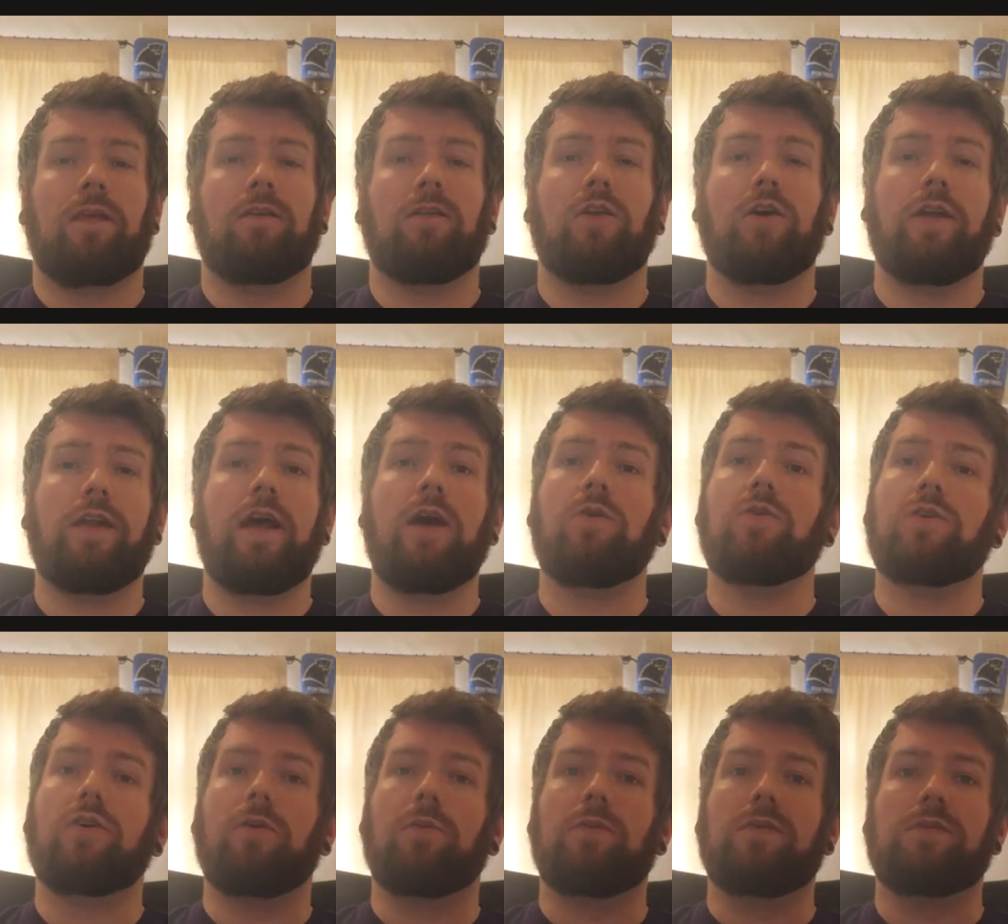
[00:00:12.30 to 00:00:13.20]
The learning
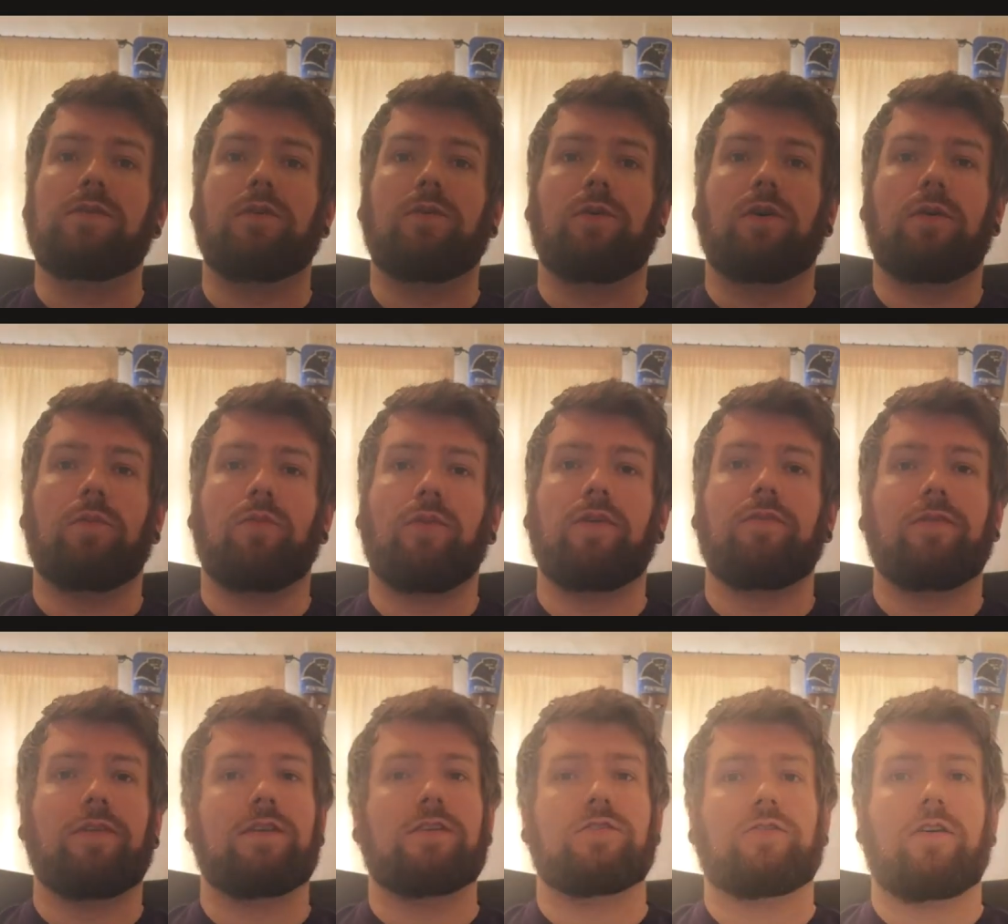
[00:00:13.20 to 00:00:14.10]
outcome is that we can
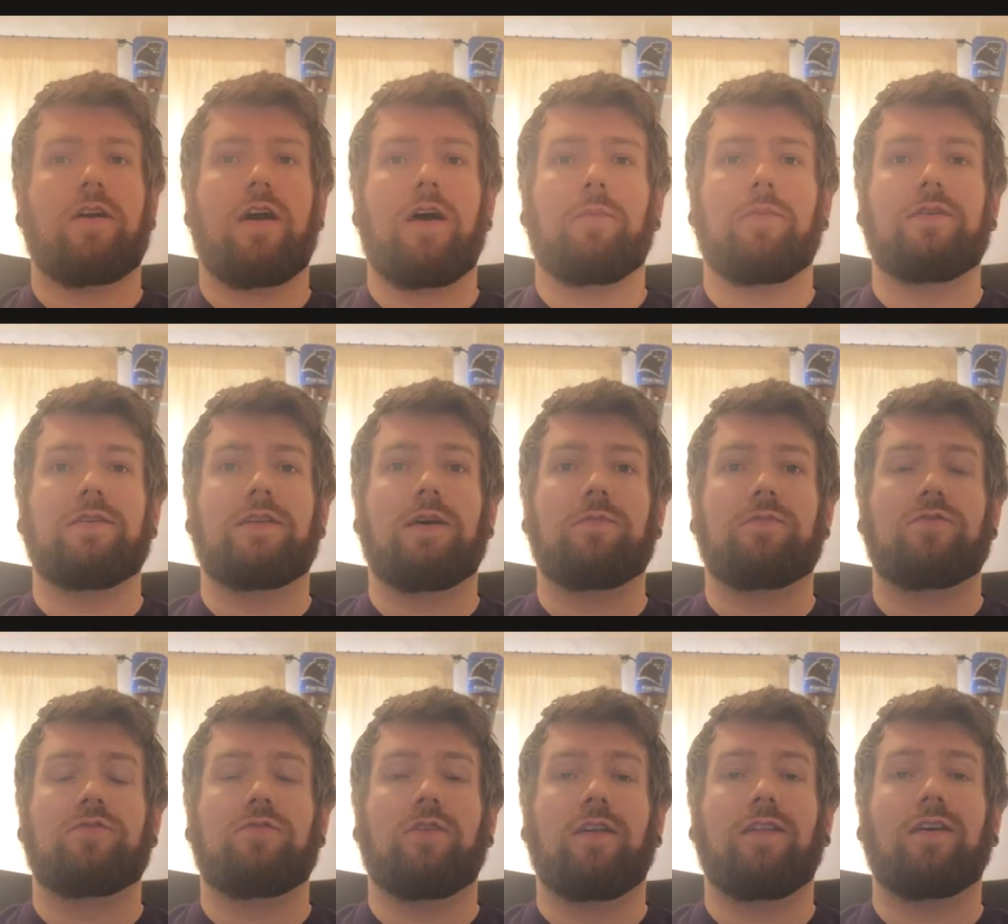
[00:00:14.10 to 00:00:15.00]
briefly describe and
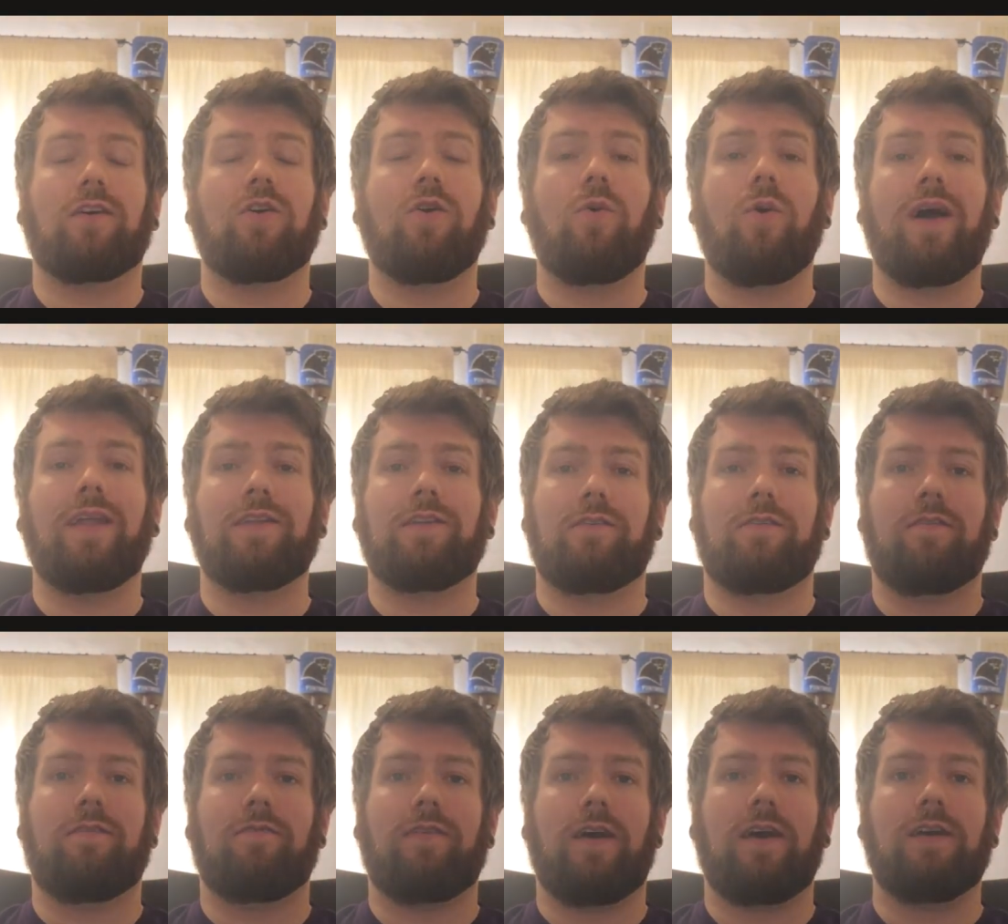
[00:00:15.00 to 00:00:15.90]
demonstrate the Coanda
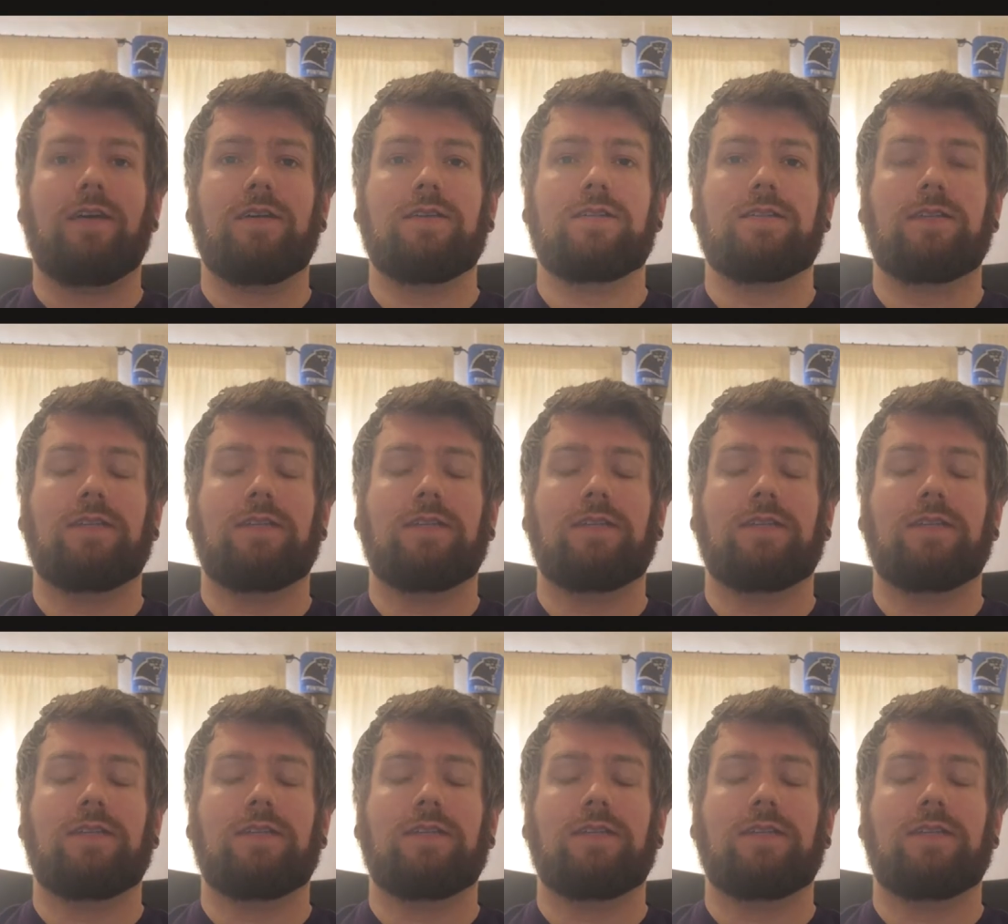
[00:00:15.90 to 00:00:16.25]
effect.